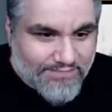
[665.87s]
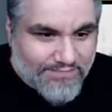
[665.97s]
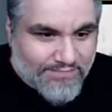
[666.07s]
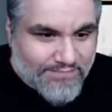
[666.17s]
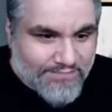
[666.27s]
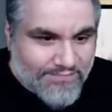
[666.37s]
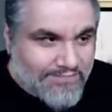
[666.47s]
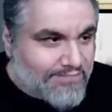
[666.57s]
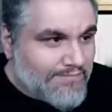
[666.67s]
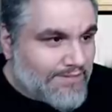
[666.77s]
Come on now,
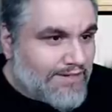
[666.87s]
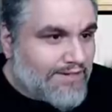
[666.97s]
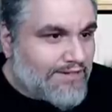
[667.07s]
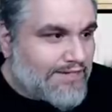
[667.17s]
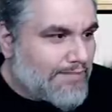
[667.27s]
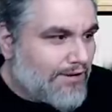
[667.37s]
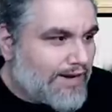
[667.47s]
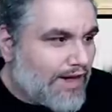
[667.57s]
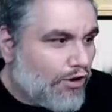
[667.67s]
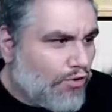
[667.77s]
don't be too greedy. Come
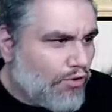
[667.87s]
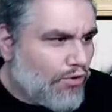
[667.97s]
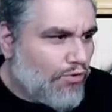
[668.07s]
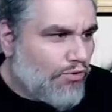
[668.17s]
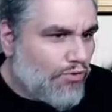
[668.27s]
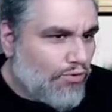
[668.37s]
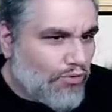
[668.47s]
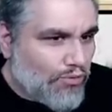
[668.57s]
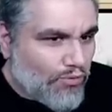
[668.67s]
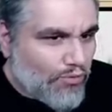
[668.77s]
on now.
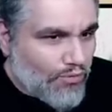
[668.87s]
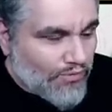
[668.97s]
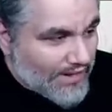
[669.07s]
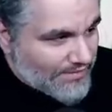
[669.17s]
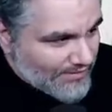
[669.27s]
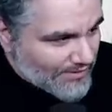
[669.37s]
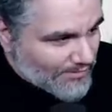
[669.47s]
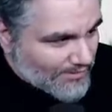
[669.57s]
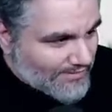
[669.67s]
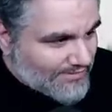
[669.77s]
Oh, that's a good
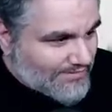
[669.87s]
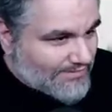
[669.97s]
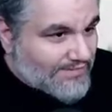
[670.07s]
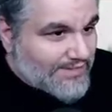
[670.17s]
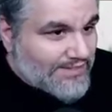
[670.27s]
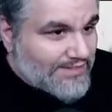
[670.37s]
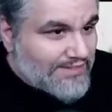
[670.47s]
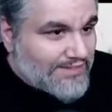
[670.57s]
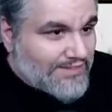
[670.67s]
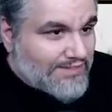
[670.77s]
Siggy? one.
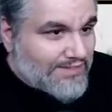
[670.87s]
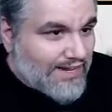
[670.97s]
Yeah, boy.